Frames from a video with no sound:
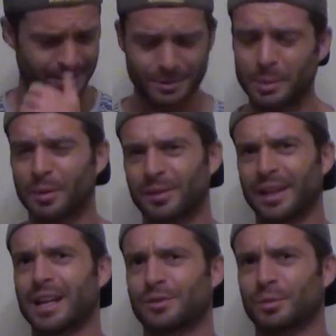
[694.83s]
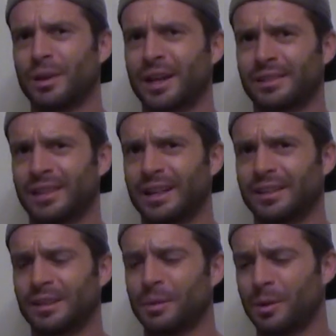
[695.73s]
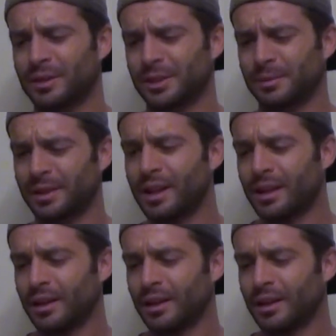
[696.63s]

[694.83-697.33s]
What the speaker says: To be perfectly honest, for black and tan, you might want something.